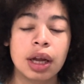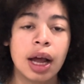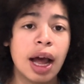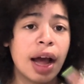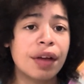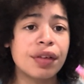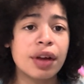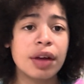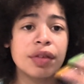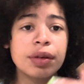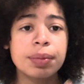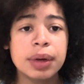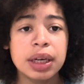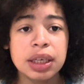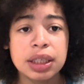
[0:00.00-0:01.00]
Have you ever
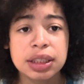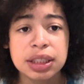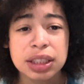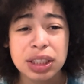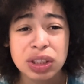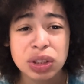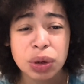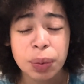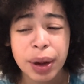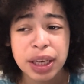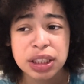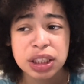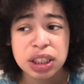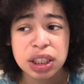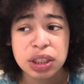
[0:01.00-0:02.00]
been in a
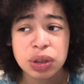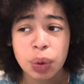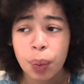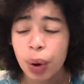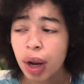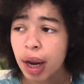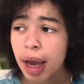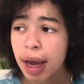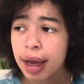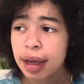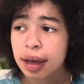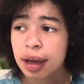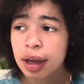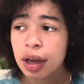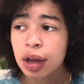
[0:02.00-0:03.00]
situation where like